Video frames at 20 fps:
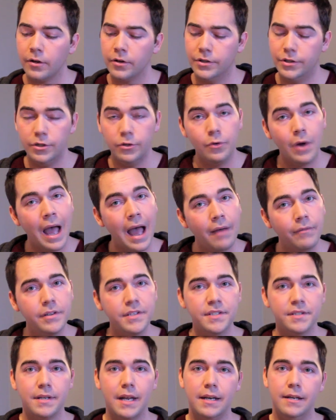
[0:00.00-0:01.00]
Do you have a
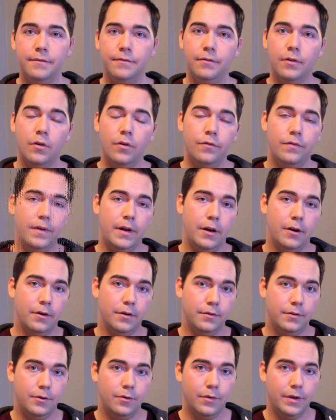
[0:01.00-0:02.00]
steady flow of
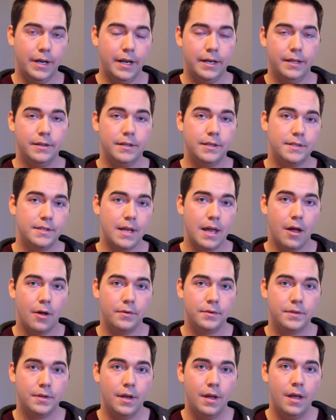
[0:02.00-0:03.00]
air creating the
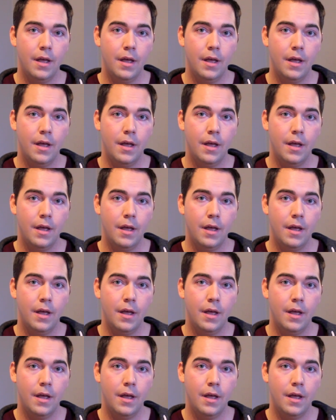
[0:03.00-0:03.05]
sound?